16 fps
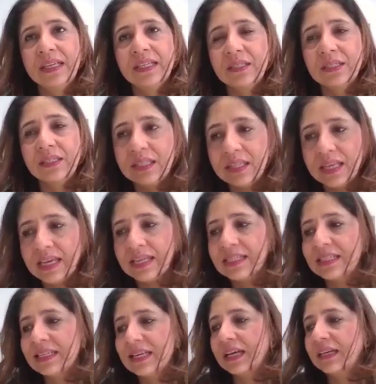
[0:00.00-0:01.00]
It's things
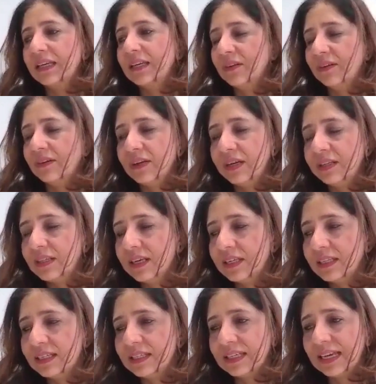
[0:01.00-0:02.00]
like,
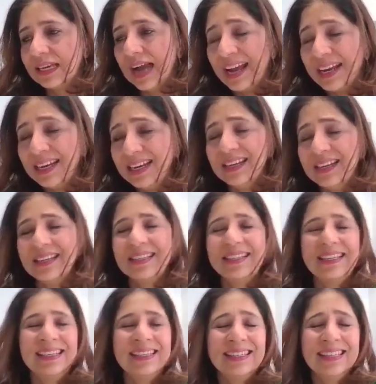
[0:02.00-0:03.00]
it's kindness,
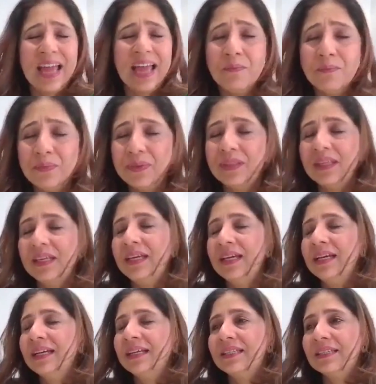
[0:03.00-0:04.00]
it's
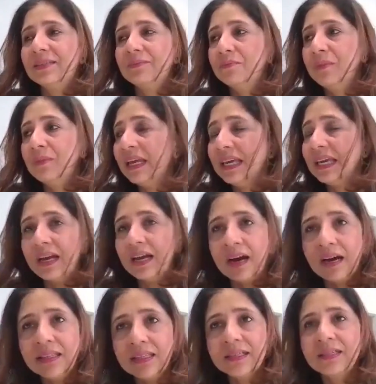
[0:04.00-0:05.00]
empathy, it's making
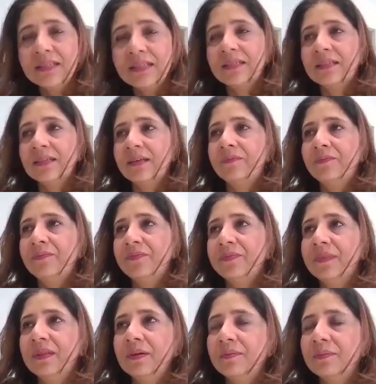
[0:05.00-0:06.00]
others
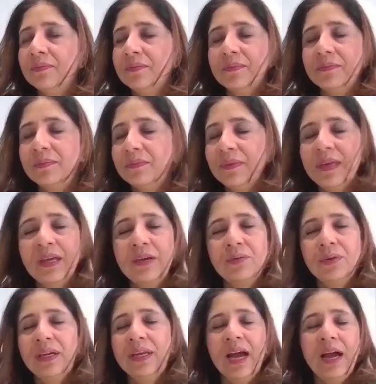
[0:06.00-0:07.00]

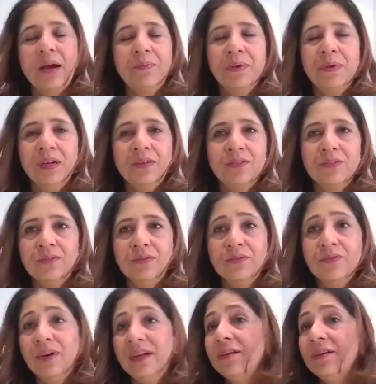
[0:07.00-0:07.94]
equally happy as you do.